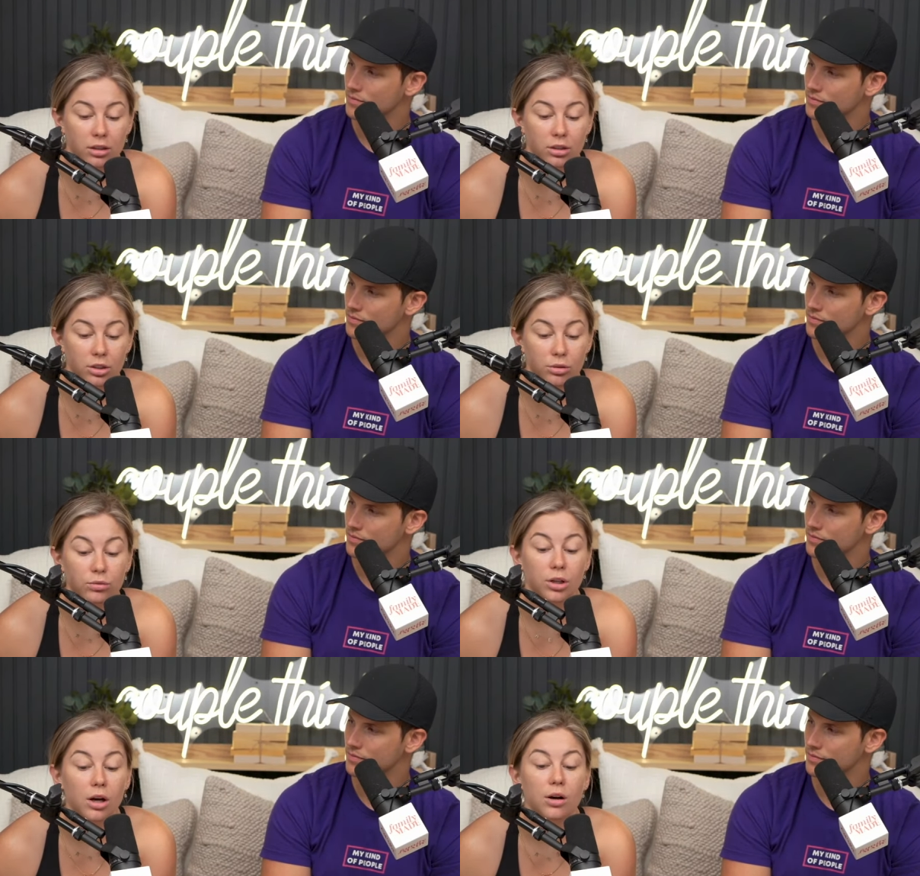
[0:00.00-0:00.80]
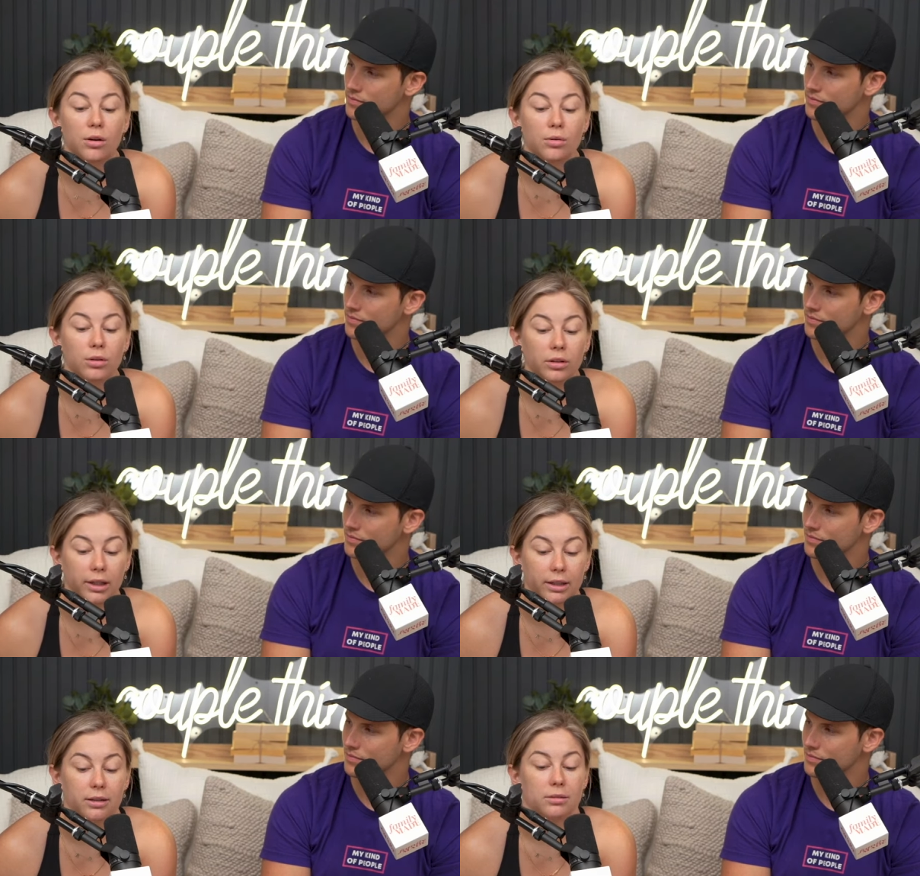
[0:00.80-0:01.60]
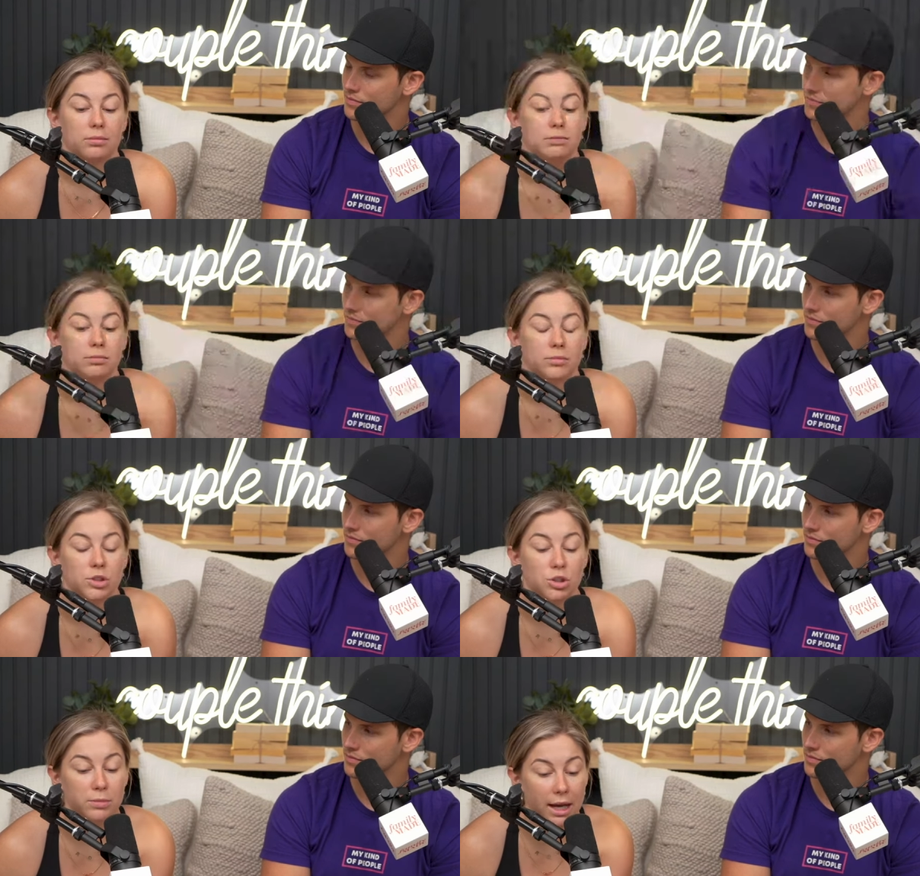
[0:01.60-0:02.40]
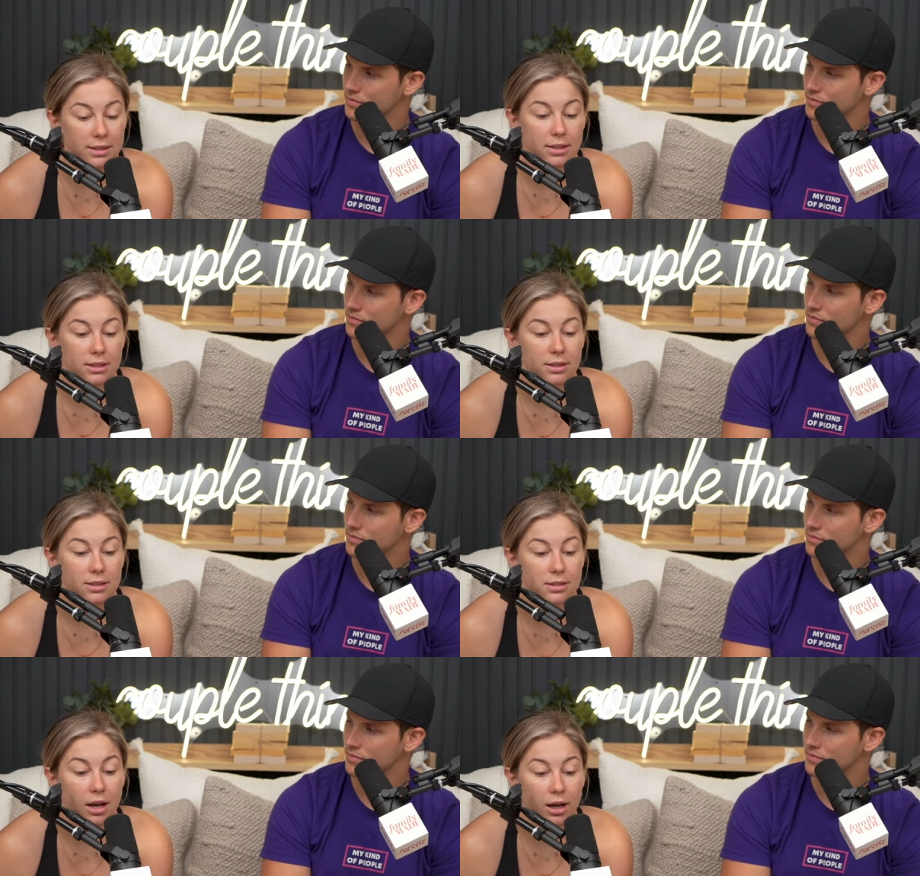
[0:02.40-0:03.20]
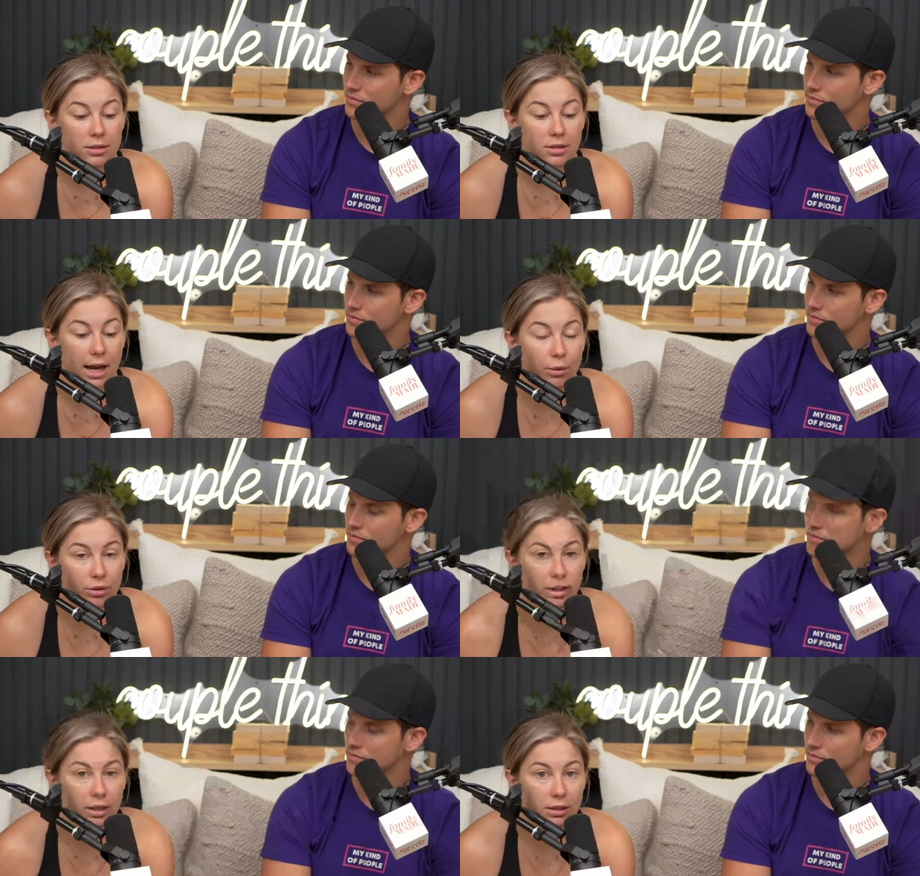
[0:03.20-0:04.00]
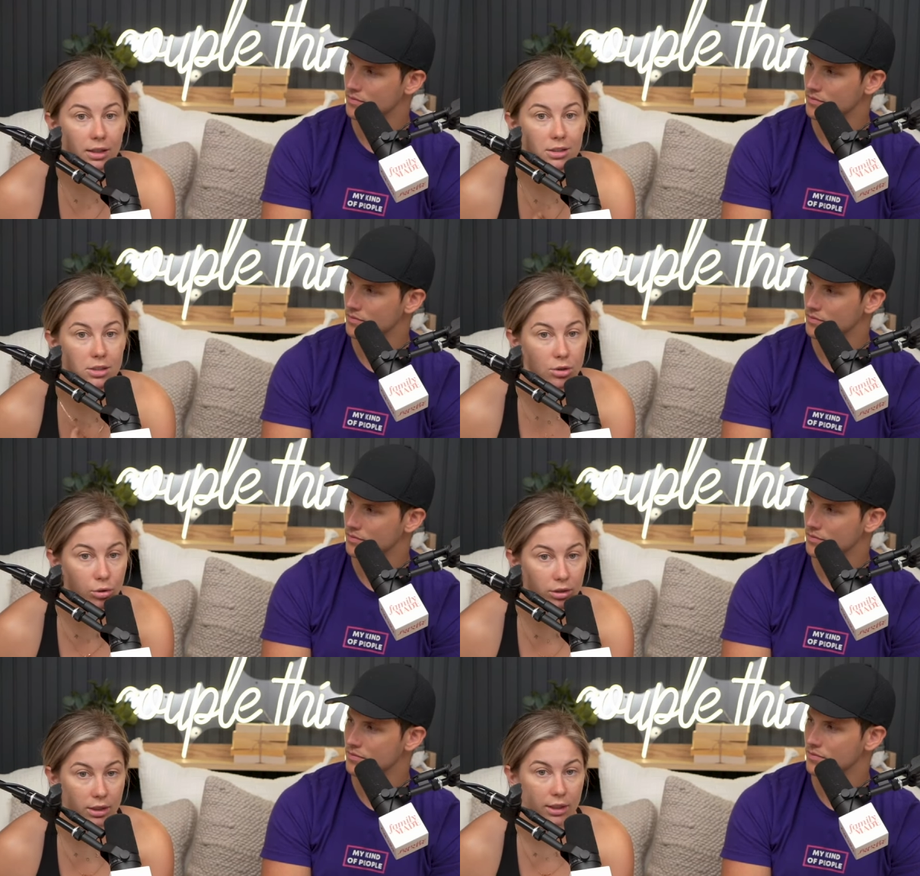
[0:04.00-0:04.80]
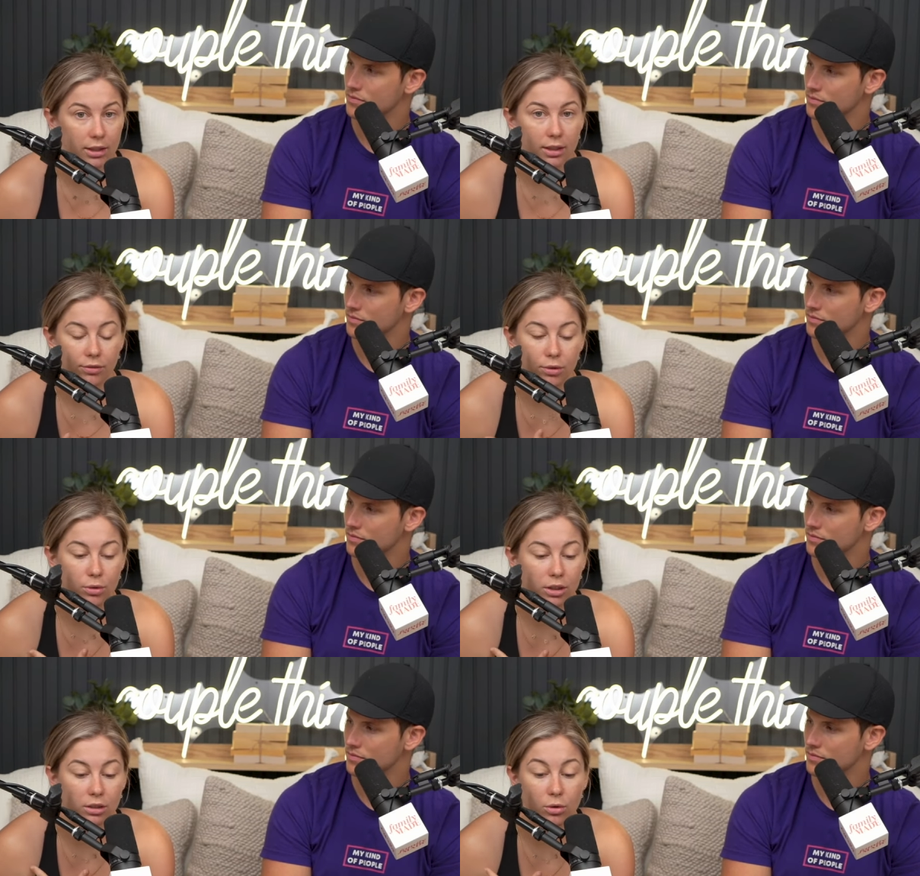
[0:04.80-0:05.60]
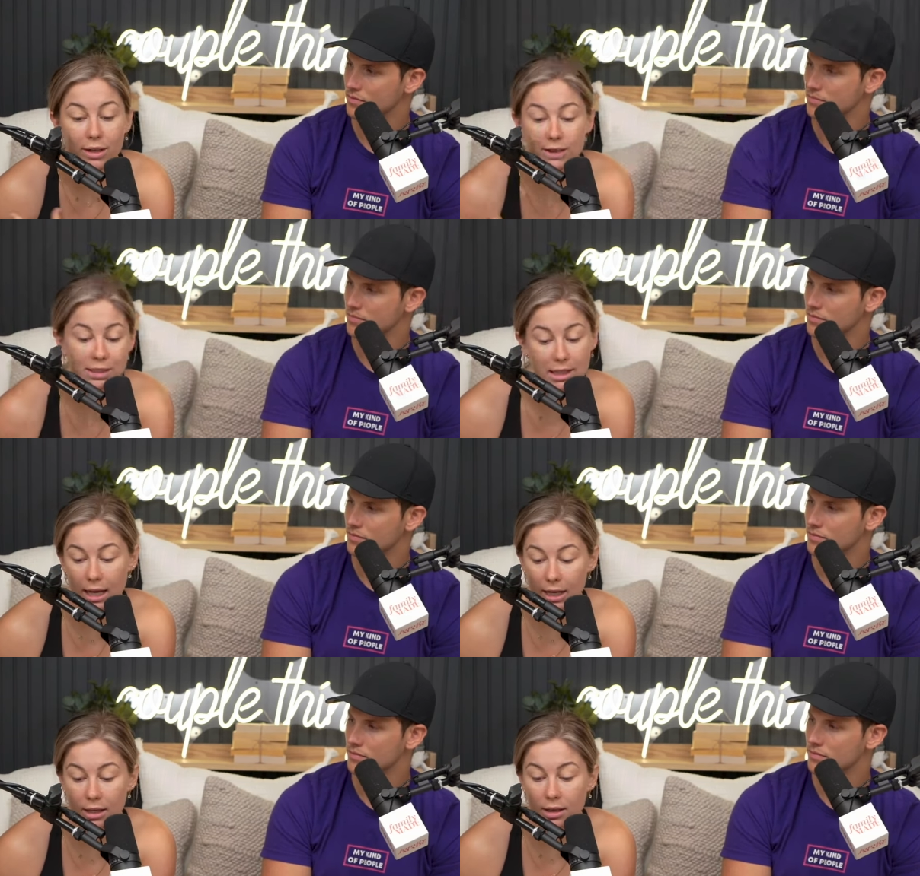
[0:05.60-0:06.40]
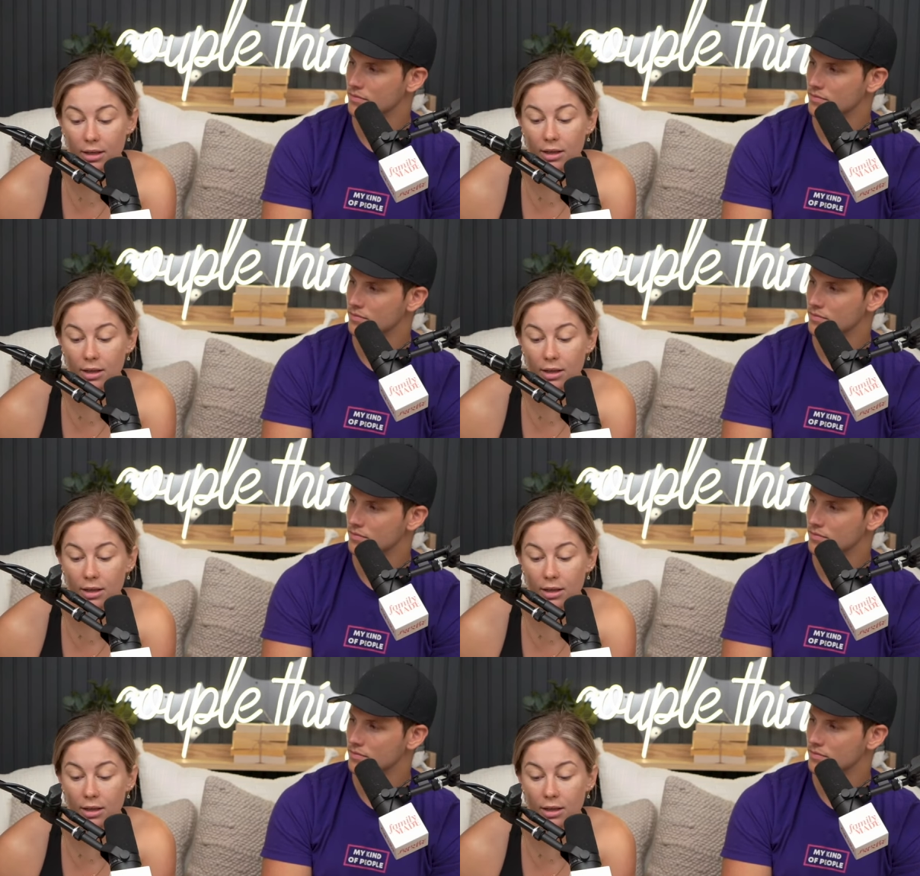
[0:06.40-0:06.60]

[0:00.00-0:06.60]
Speaker 1: you know, like gymnastics is not our thing. It's your thing. And if you wanted to quit today,